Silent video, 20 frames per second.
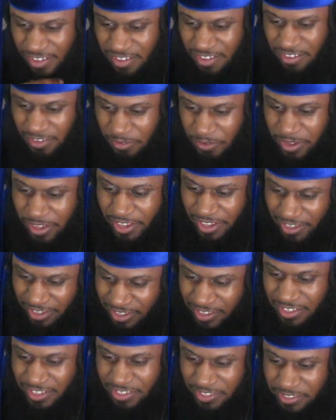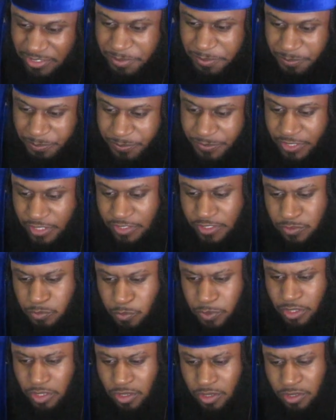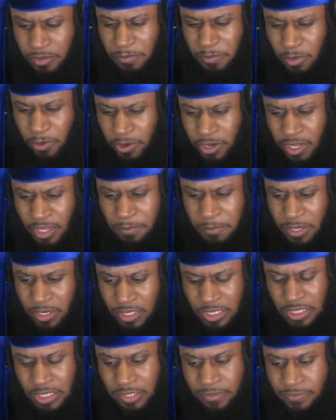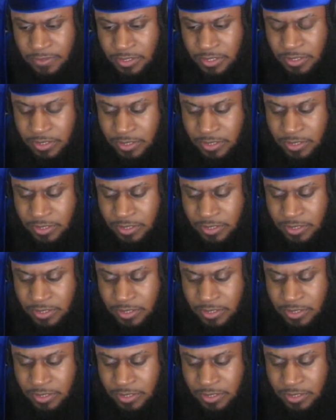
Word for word: Okay. Is this when um Orihime leaves?